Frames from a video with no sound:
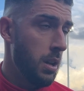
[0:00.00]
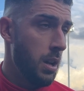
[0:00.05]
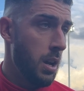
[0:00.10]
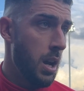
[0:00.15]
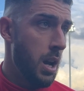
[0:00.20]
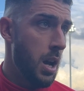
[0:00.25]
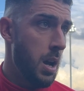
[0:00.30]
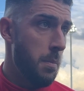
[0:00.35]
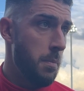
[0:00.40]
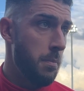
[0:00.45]

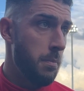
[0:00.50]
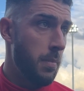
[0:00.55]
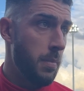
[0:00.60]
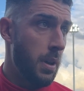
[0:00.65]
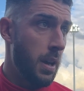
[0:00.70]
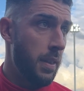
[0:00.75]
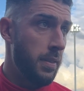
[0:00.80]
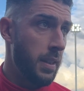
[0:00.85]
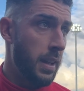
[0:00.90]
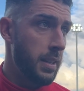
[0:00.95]
and
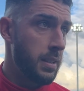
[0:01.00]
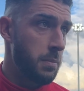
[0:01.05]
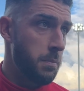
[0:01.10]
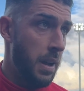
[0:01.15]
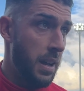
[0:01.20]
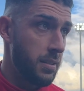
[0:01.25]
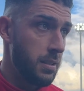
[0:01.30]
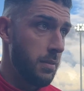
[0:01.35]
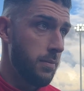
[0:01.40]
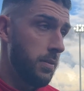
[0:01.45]
that's
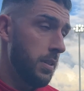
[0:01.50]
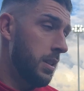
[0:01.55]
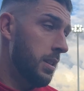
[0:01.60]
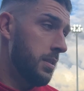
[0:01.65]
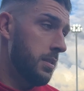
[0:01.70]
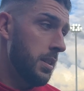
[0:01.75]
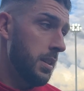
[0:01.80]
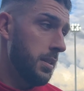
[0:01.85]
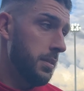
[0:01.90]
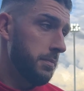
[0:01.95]
massive in
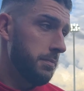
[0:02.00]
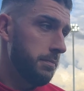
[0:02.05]
this league.